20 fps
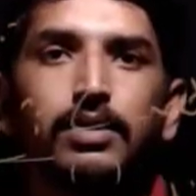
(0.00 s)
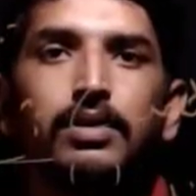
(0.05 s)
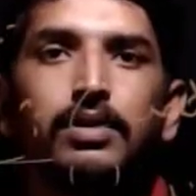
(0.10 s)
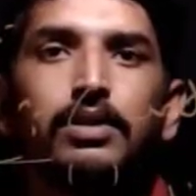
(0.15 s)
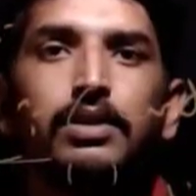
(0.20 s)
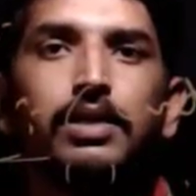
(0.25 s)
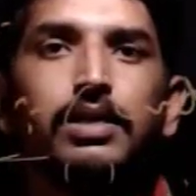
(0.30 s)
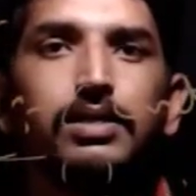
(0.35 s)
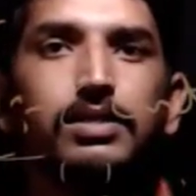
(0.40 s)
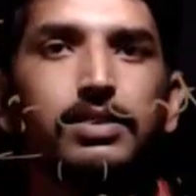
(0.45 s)

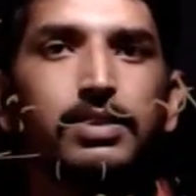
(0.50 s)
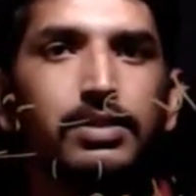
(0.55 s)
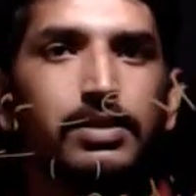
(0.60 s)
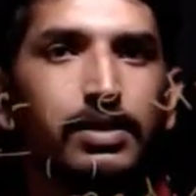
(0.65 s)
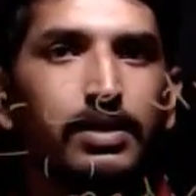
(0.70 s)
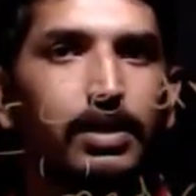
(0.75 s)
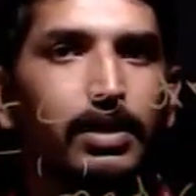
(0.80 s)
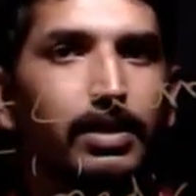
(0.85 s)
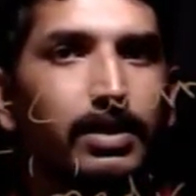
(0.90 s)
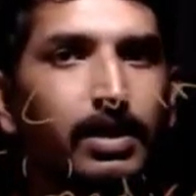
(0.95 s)
is
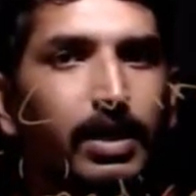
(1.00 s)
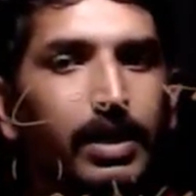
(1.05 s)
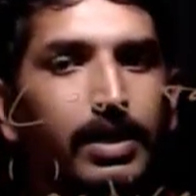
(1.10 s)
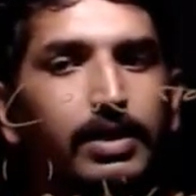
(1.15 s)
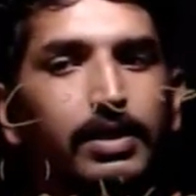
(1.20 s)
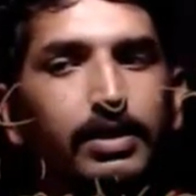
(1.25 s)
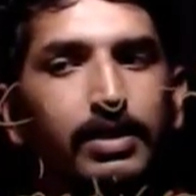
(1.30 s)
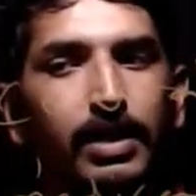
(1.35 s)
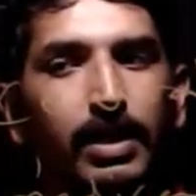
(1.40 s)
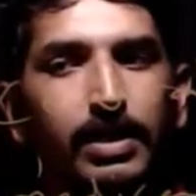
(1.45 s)

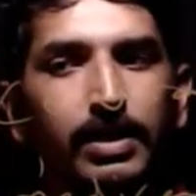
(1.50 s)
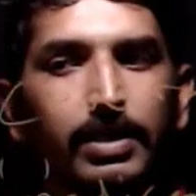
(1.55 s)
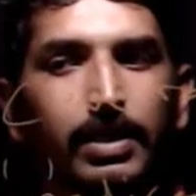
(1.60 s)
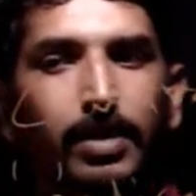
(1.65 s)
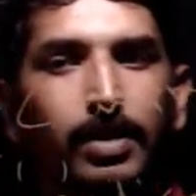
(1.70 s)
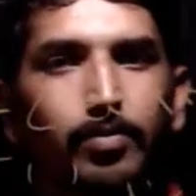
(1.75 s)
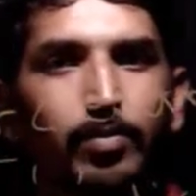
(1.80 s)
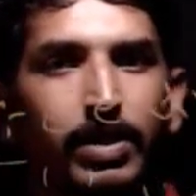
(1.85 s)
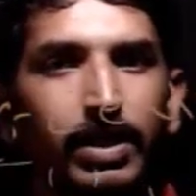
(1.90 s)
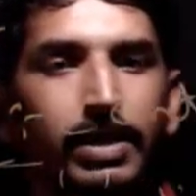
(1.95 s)
a
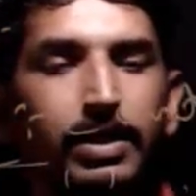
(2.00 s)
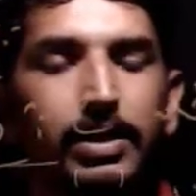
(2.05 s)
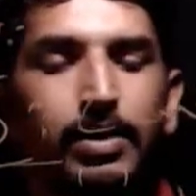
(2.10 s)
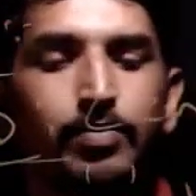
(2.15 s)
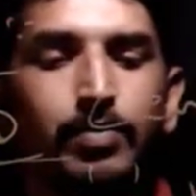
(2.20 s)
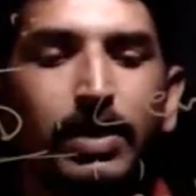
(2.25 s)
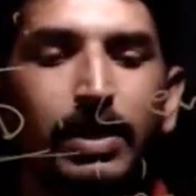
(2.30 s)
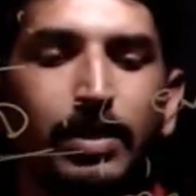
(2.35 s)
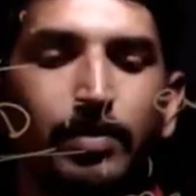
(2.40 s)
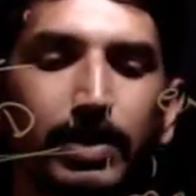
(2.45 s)
certain
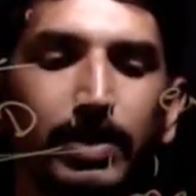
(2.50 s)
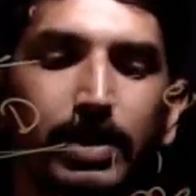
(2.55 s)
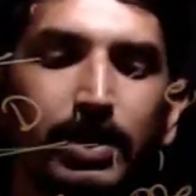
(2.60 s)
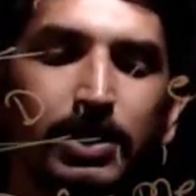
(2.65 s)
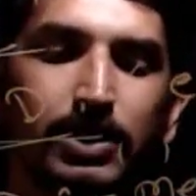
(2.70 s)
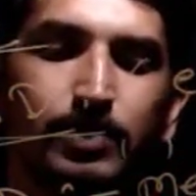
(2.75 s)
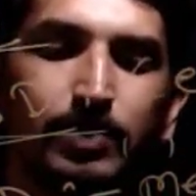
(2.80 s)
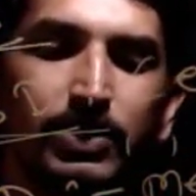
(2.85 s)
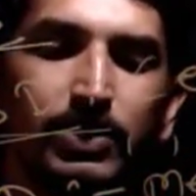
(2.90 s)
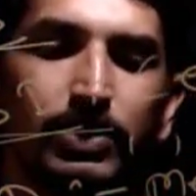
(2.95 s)
criteria in the
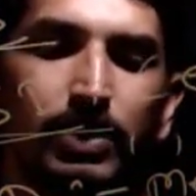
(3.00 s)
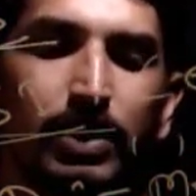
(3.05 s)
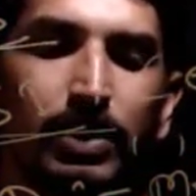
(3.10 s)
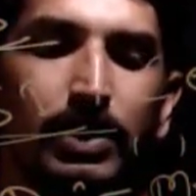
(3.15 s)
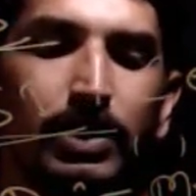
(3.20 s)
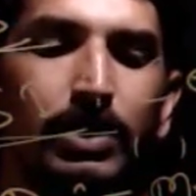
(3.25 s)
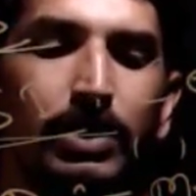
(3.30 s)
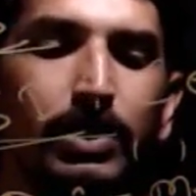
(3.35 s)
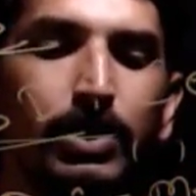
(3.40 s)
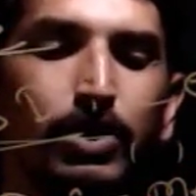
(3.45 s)
MRD
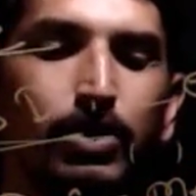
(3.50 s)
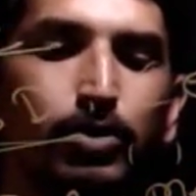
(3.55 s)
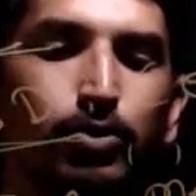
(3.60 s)
department,